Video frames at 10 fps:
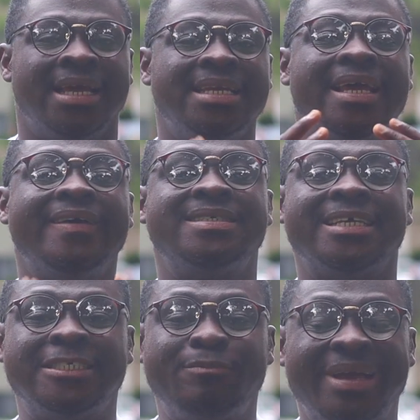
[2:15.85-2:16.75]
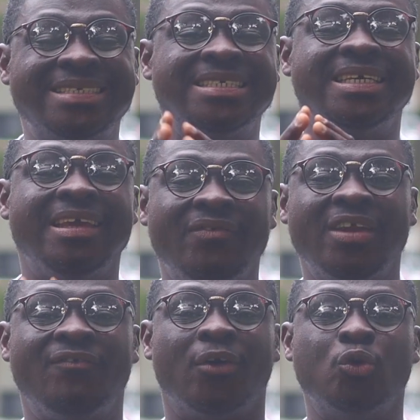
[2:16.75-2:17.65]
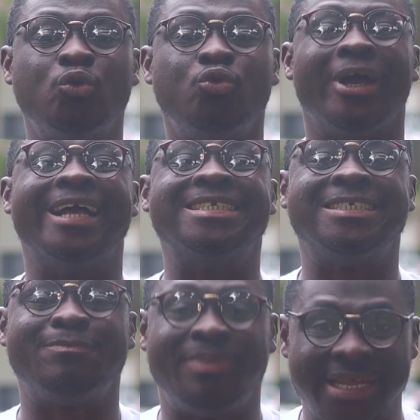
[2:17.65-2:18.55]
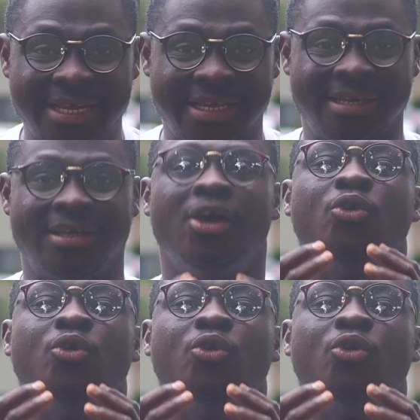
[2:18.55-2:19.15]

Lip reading: there is a space given for you to explain